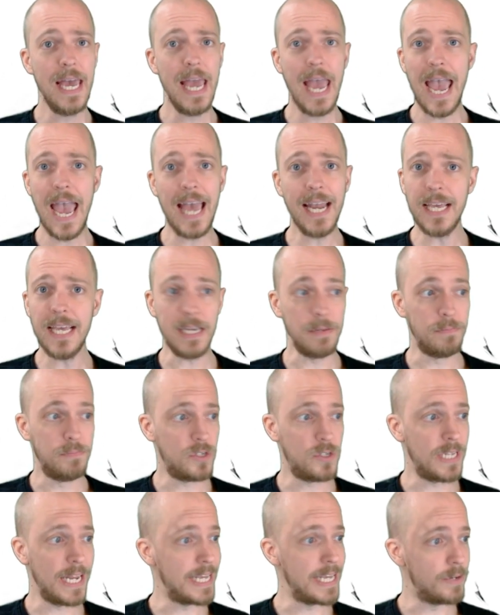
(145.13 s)
any
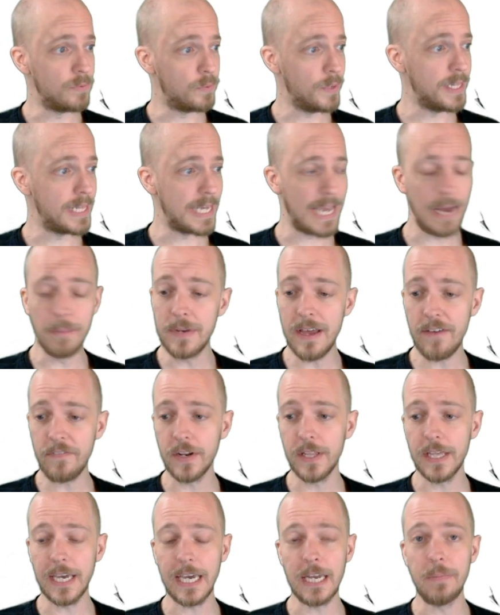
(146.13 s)
city, really, I'm
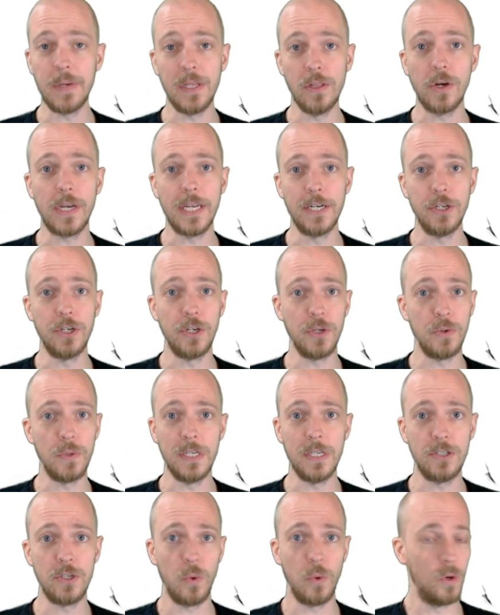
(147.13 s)
definitely going to be looking to do
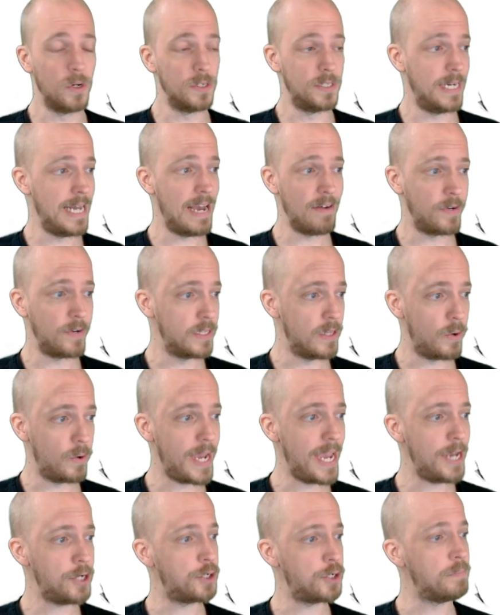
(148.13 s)
these tours in every
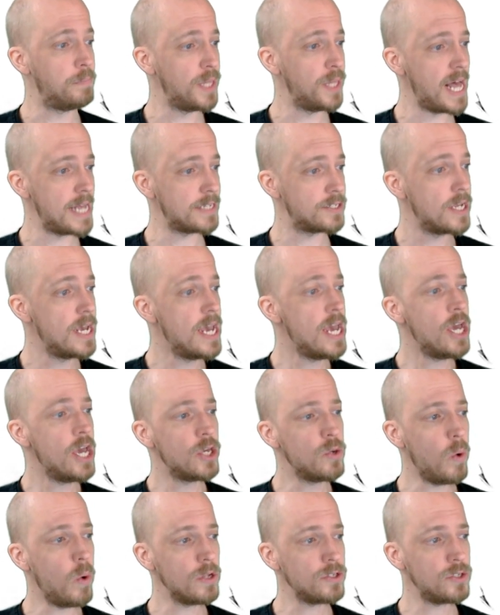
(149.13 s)
location. Plus,
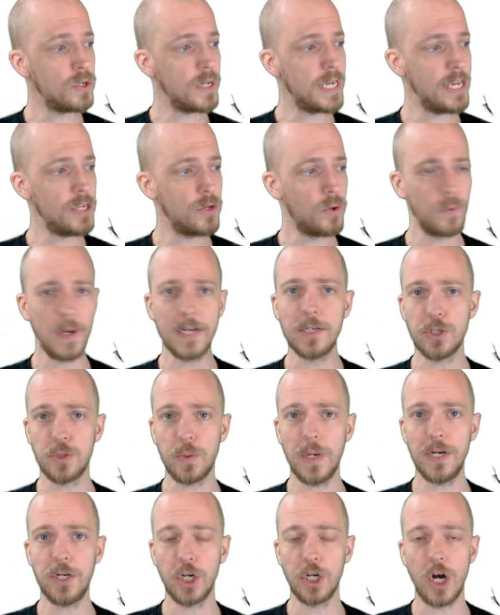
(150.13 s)
you also get your
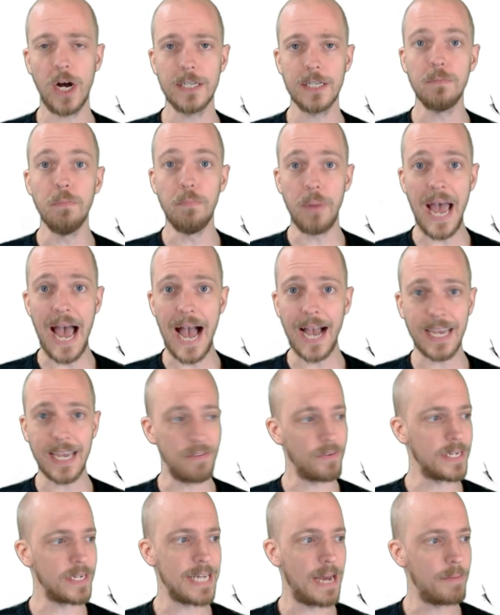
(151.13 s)
registration costs back
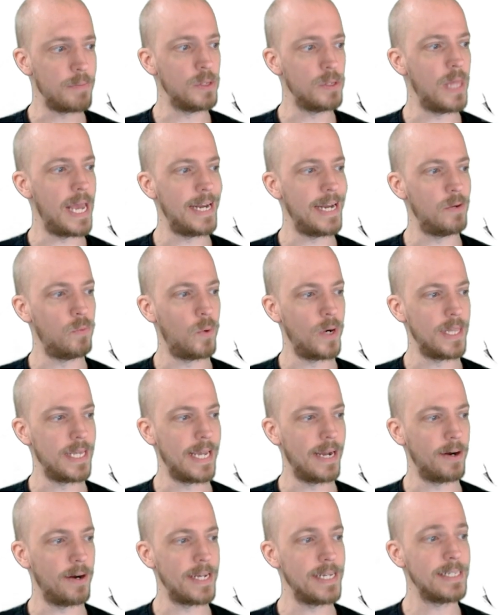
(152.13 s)
every time you land in one of the
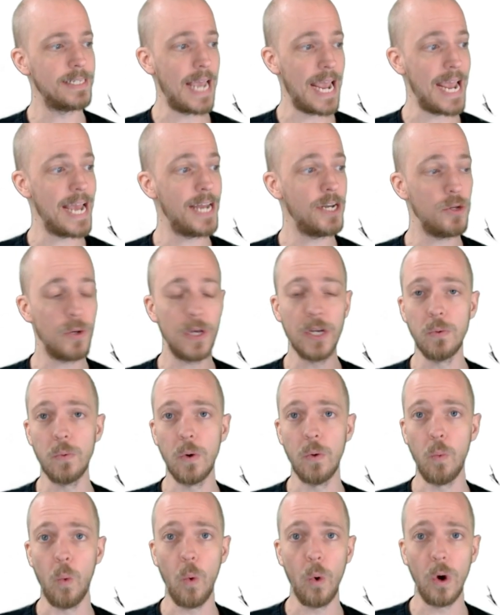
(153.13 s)
areas, and you get a
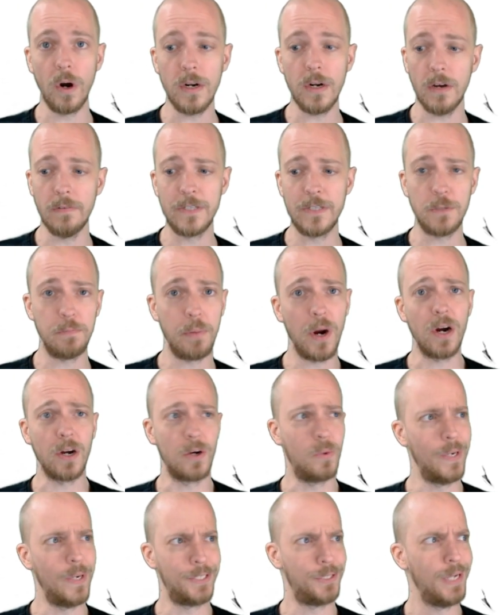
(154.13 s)
reward of
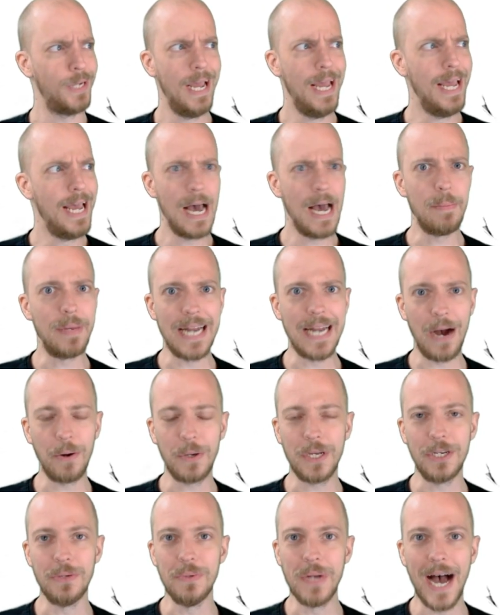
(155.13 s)
Spark, which, I mean, how
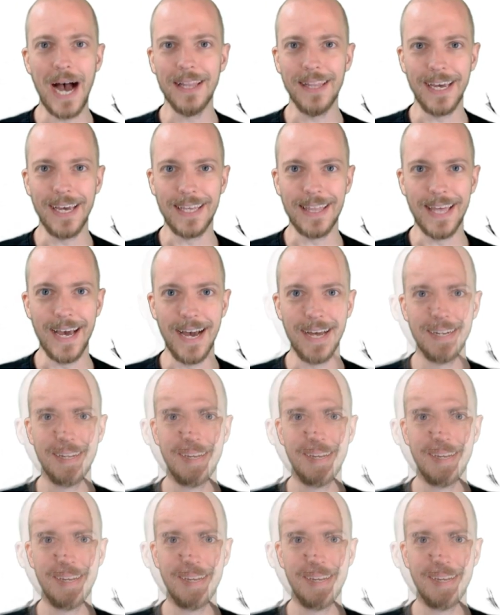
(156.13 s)
can you not like that?